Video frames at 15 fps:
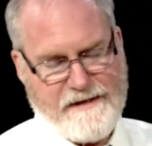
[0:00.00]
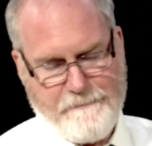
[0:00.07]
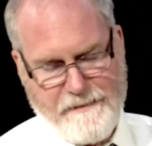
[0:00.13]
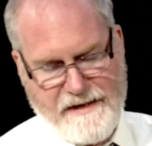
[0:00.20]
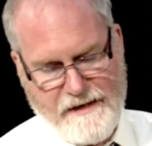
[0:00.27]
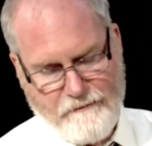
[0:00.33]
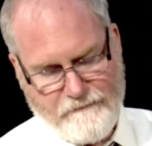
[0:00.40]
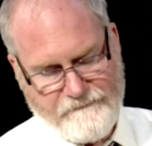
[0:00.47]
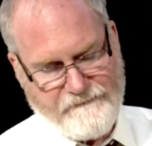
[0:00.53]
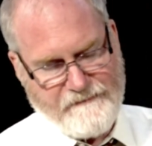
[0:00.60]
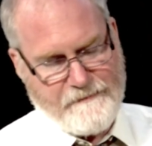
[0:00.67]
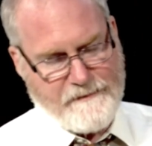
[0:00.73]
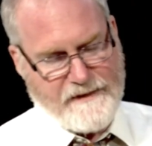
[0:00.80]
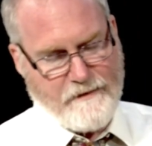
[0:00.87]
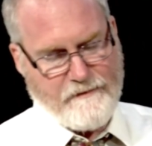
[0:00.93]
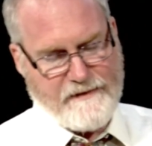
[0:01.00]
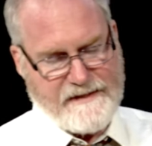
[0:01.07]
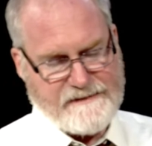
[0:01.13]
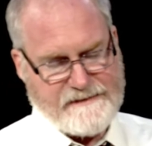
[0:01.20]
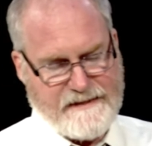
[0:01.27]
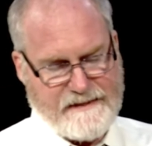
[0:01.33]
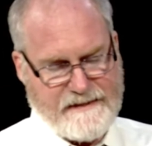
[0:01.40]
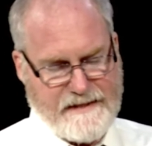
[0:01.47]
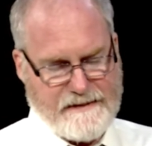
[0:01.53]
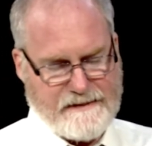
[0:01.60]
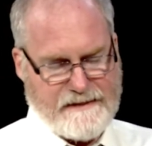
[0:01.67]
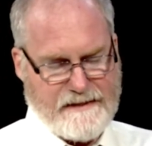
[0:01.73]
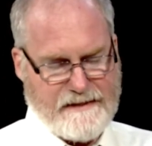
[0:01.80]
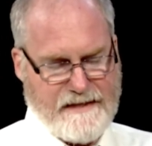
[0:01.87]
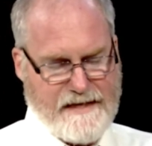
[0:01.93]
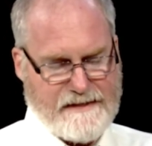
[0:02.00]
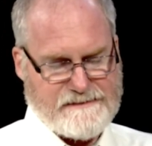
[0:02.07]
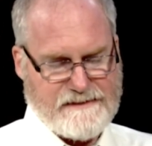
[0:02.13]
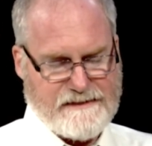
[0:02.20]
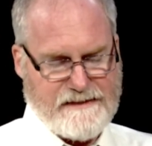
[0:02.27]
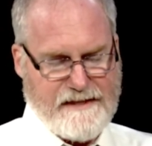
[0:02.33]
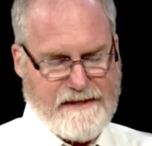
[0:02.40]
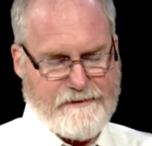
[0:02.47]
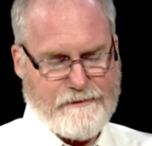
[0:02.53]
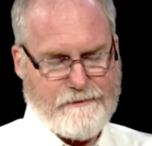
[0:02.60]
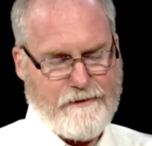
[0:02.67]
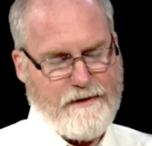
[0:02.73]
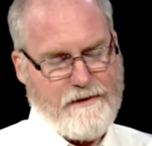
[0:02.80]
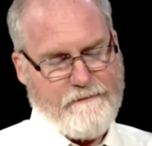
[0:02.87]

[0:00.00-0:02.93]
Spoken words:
male and female end. They can connect together.